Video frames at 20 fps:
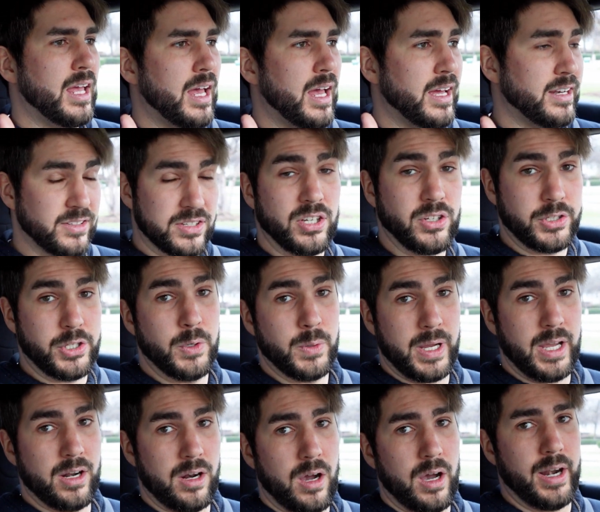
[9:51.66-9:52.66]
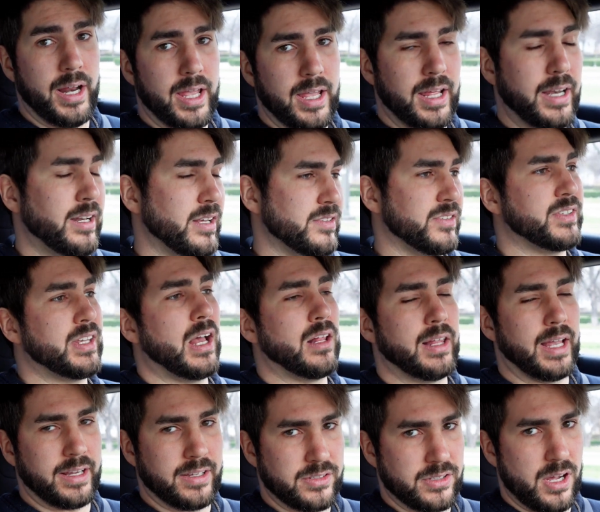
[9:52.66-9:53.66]
until you get on it. It doesn't sound
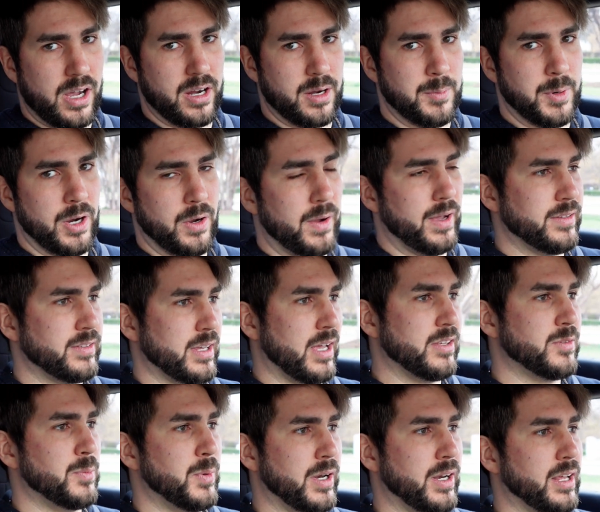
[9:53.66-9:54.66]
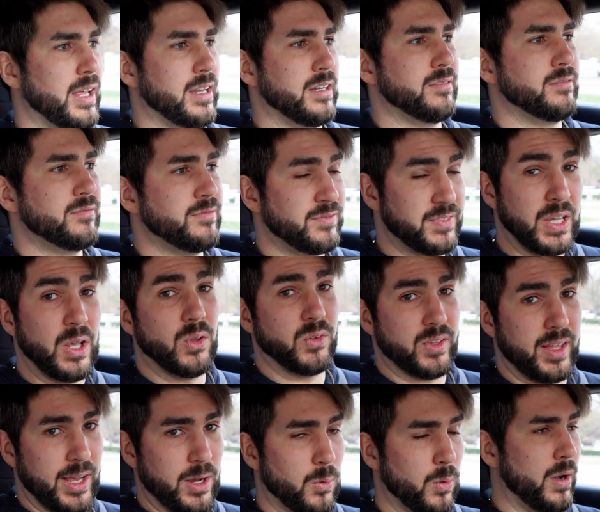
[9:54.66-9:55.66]
like a stock Camaro SS, but it feels
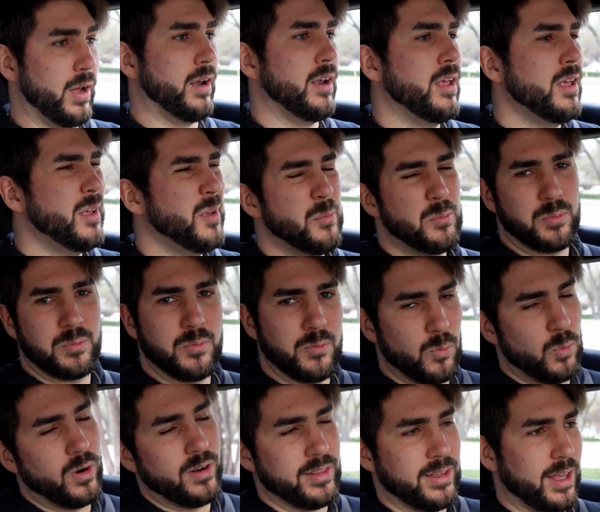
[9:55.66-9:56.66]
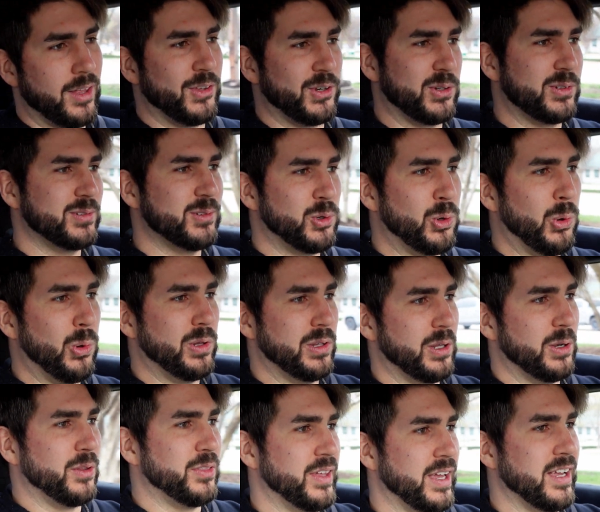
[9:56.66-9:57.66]
like one. one of the other cool
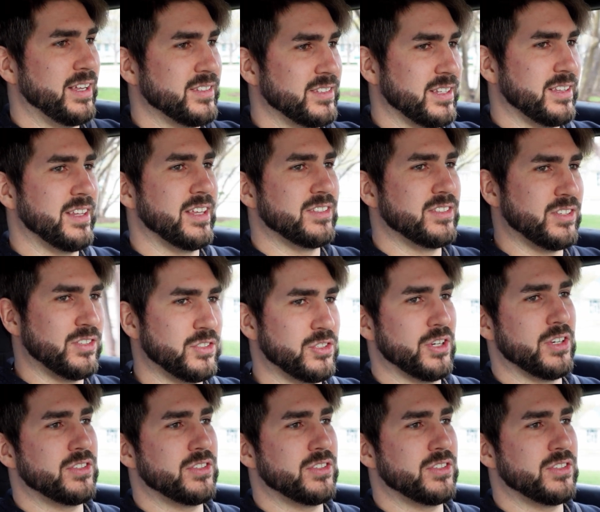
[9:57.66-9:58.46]
little things, and this is